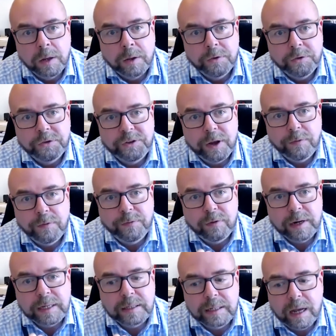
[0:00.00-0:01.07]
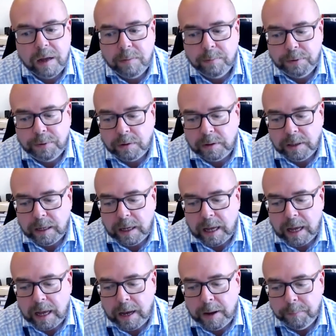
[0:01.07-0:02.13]
So, for example,
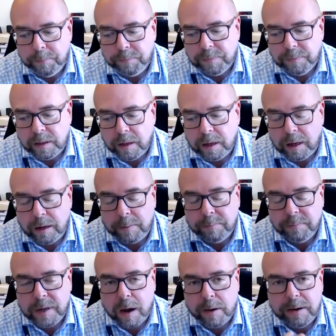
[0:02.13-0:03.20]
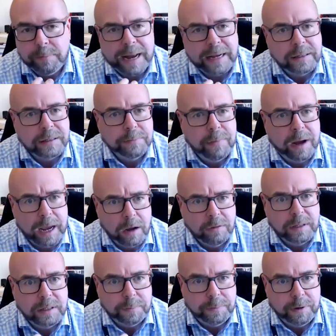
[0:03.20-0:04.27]
I'm going back to my
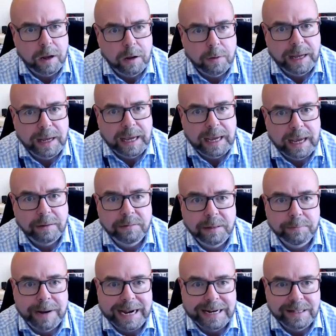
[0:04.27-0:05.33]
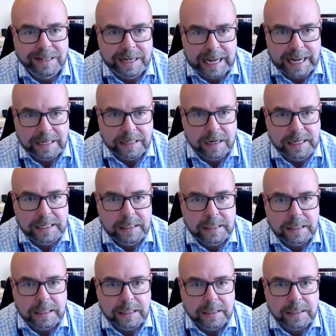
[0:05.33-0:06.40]
own diploma here, and back in the late
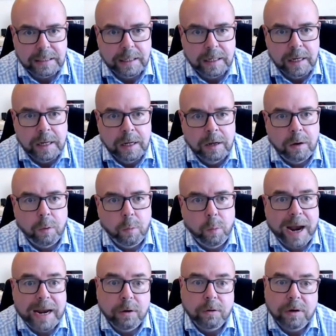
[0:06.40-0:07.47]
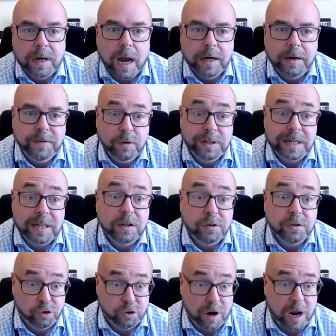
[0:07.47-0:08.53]
90s, where you're kind of using
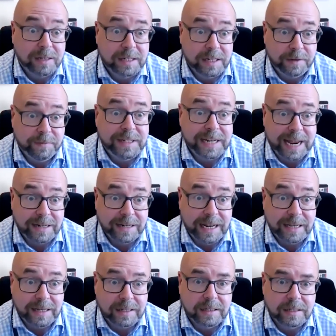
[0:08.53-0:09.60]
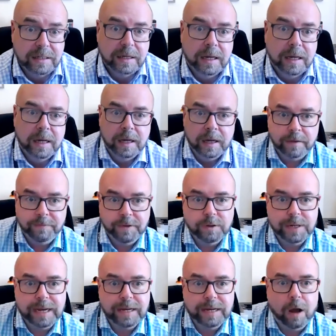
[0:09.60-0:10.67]
contrastive techniques. If you
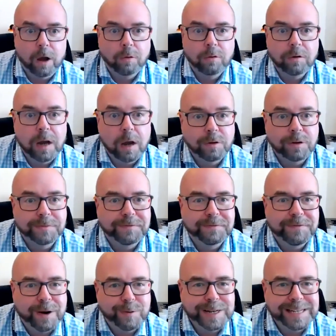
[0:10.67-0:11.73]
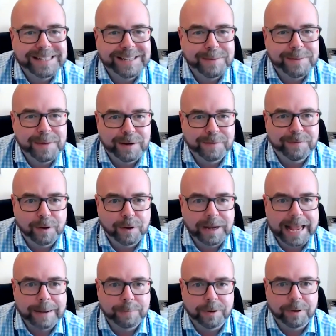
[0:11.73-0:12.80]
take a whole load of very similar
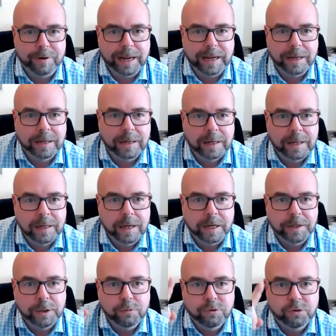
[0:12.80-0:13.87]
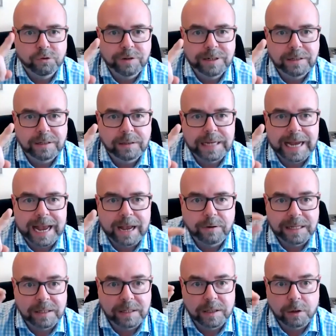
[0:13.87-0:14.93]
vocabulary and you drill down
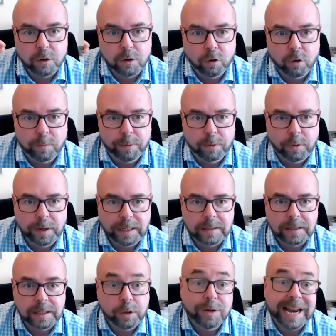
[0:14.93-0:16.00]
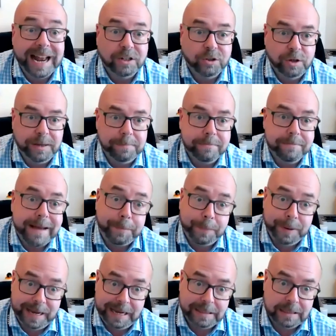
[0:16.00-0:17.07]
into the core points, you can actually map
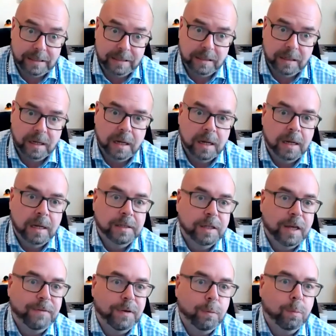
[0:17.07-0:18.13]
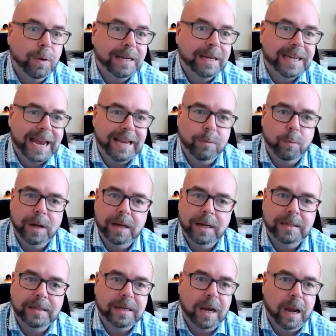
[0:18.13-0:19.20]
it. So if you take
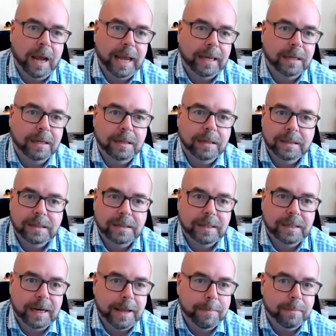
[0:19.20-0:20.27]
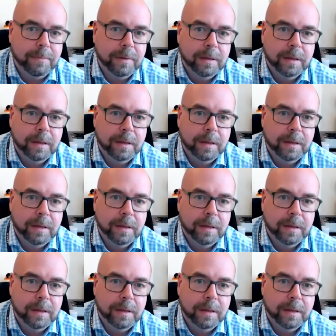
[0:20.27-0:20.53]
words like slim,